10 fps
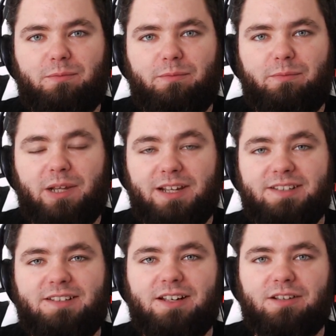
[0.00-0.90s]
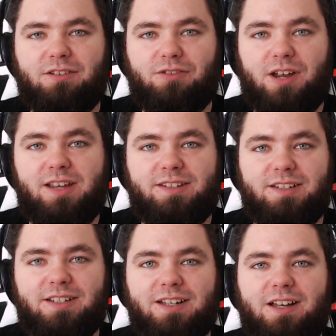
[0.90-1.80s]
ballistic,
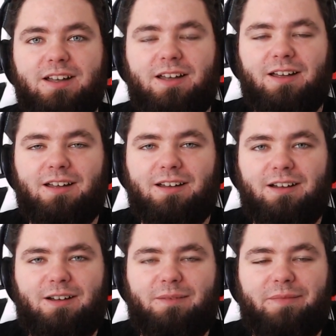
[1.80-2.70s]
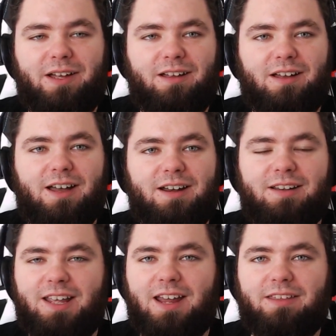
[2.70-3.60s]
crazy. I didn't
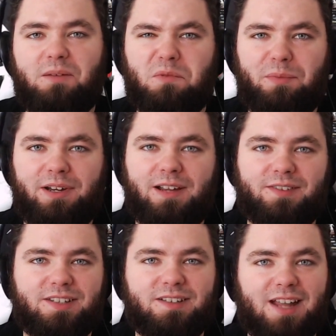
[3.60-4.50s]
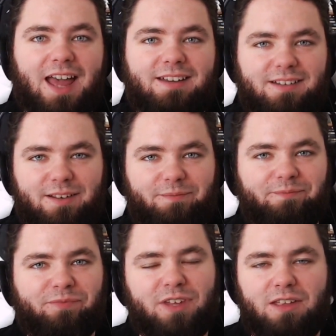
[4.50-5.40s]
think anything would be left standing
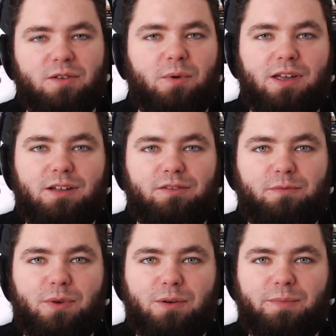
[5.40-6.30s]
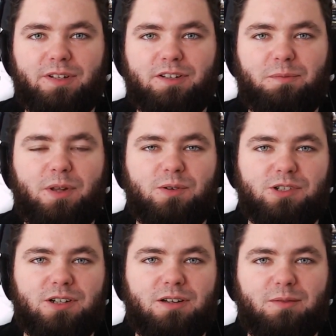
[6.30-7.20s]
in the wake of Mob's
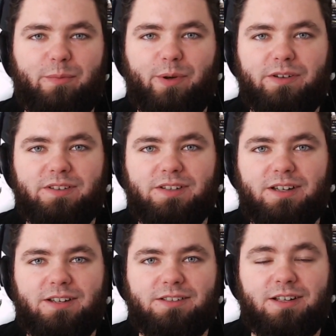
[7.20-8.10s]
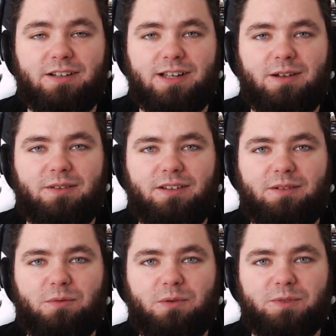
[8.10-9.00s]
explosion, but turned out
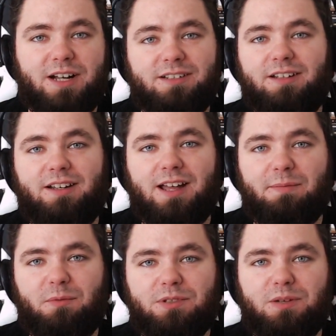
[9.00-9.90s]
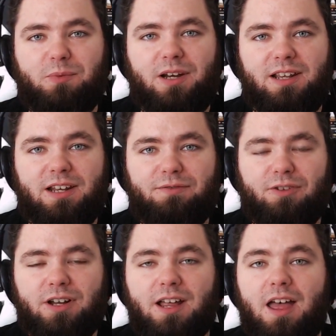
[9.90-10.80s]
that what was actually going to happen was completely different.